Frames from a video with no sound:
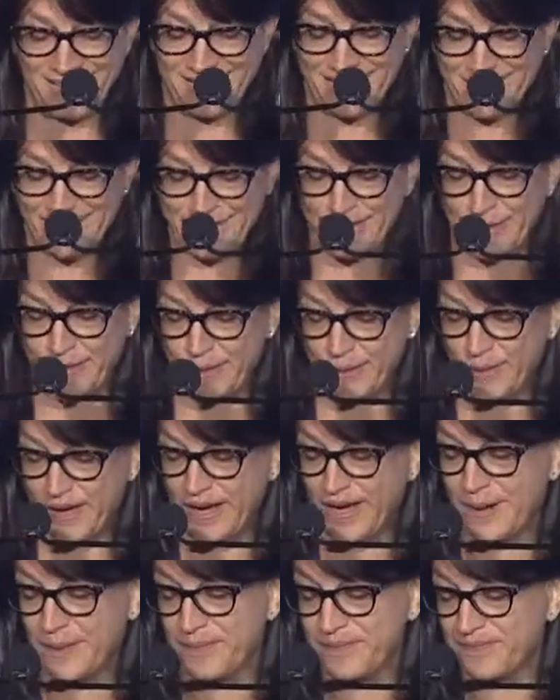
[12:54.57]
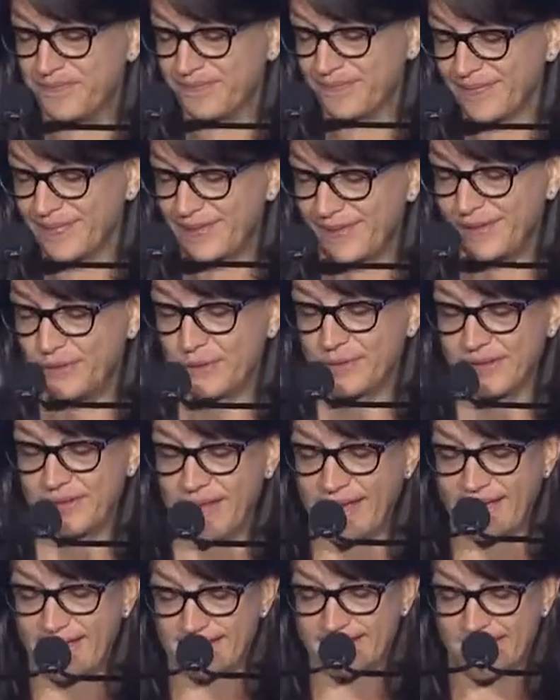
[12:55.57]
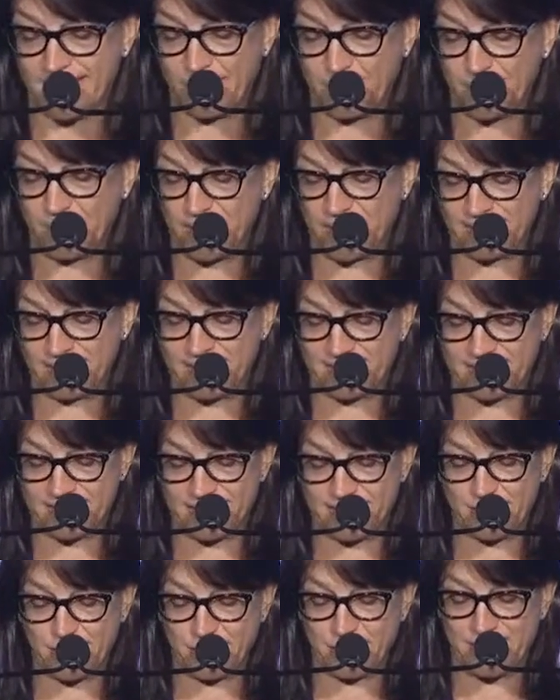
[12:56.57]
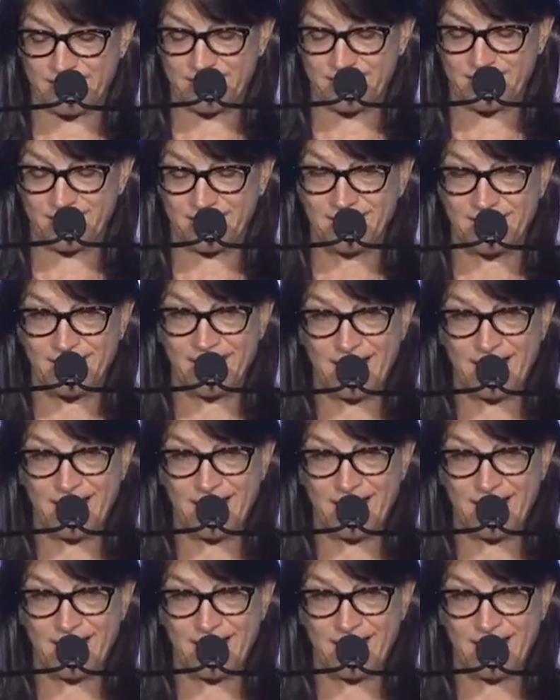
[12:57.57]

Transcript: So um, you can ask him about this situation.